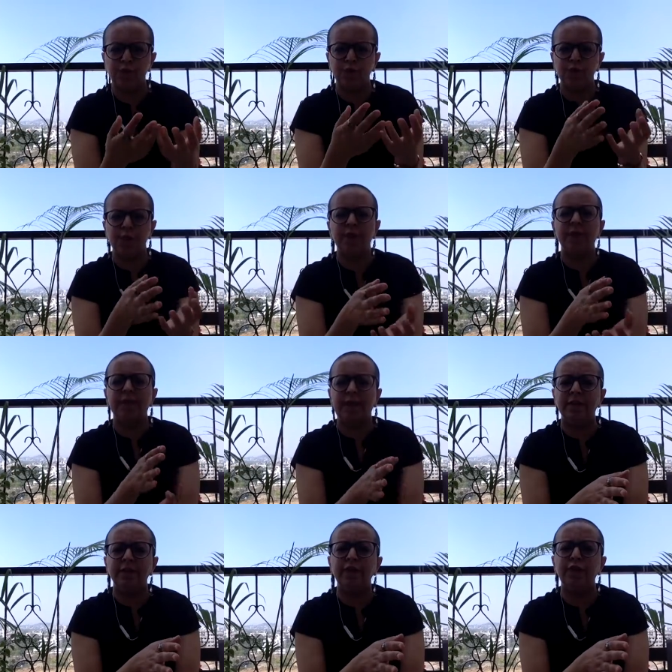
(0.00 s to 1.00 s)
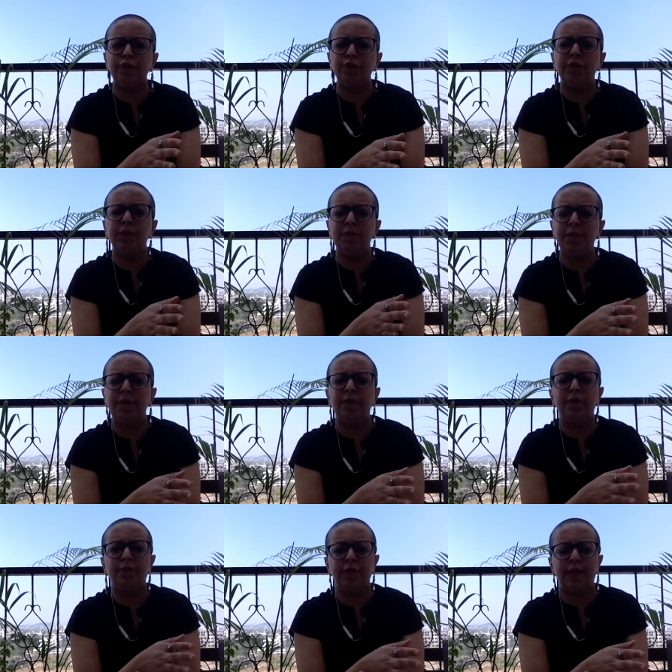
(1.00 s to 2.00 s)
to stay relevant during the
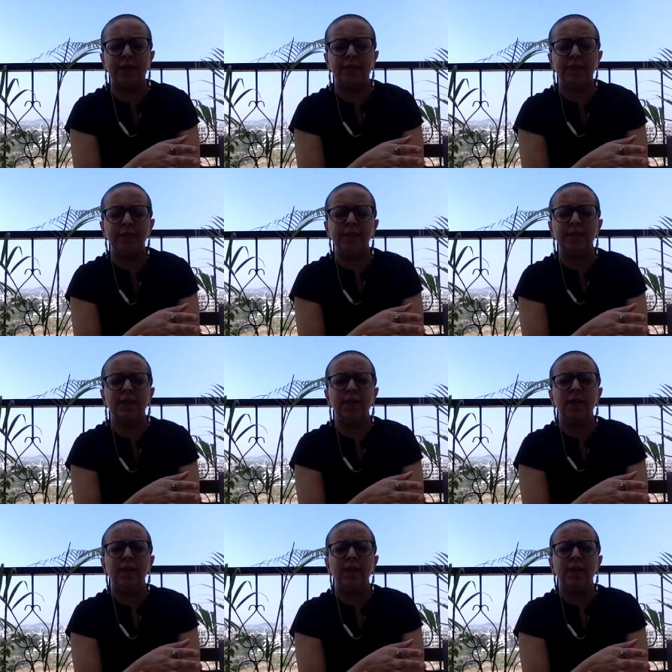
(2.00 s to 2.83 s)
period of crisis